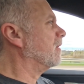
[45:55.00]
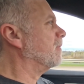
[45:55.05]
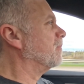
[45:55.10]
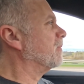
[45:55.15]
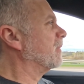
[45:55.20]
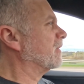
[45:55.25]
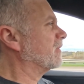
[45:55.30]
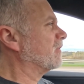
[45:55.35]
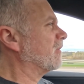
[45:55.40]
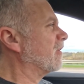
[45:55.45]

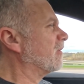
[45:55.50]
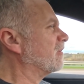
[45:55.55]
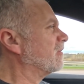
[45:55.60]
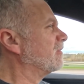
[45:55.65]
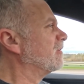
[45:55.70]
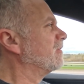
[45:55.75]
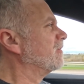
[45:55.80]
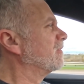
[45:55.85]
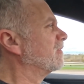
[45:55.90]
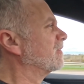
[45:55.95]

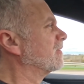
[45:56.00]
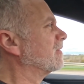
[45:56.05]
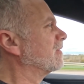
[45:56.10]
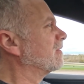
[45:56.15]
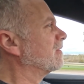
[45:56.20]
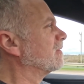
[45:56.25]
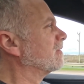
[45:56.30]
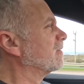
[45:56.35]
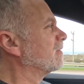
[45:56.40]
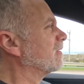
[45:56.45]
McDonald's
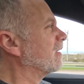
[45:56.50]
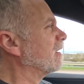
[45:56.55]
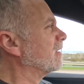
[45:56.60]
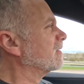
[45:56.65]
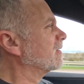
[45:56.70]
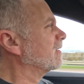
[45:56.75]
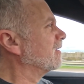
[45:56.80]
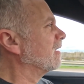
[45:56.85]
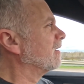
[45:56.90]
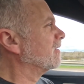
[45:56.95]
and
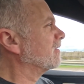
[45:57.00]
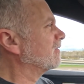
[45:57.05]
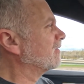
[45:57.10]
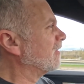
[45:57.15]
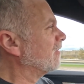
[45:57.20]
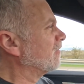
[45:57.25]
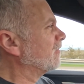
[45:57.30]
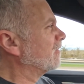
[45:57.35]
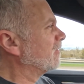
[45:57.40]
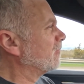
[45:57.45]
that kind of
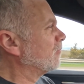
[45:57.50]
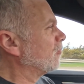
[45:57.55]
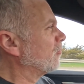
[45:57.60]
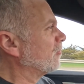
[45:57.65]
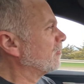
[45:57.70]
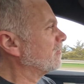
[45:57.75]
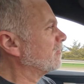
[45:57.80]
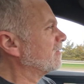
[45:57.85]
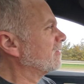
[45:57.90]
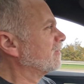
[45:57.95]
stuff, Tim
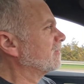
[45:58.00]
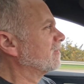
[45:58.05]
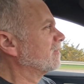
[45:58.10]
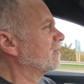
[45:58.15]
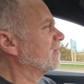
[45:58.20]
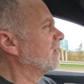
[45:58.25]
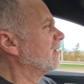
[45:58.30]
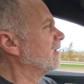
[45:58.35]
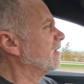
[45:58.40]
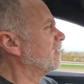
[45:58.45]
Hortons,
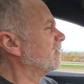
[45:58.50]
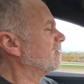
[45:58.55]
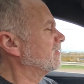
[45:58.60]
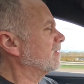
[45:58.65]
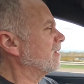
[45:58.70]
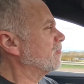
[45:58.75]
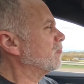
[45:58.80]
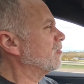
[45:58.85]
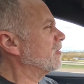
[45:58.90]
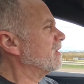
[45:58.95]

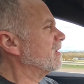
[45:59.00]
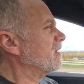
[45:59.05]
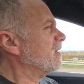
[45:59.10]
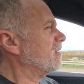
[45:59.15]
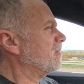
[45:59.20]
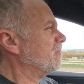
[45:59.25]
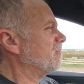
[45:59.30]
Subway,